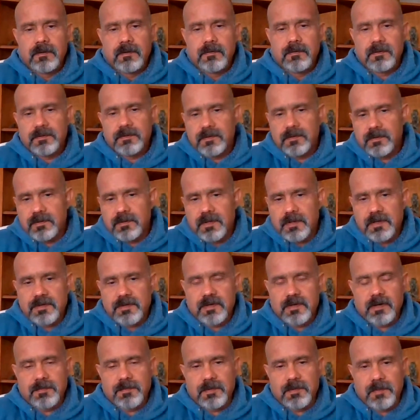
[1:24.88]
Well, two things
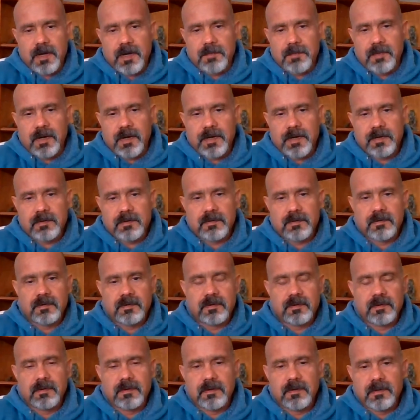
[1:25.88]
come to my mind.
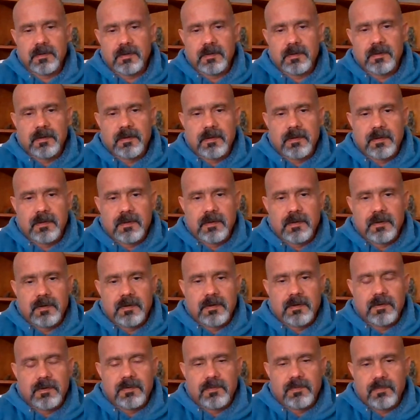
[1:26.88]

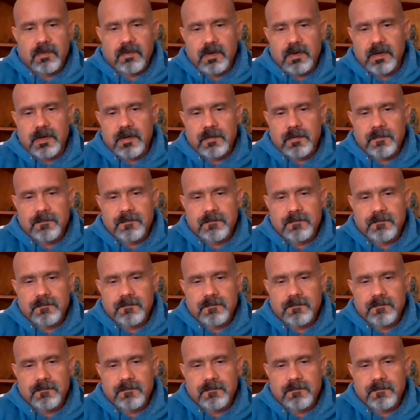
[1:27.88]
One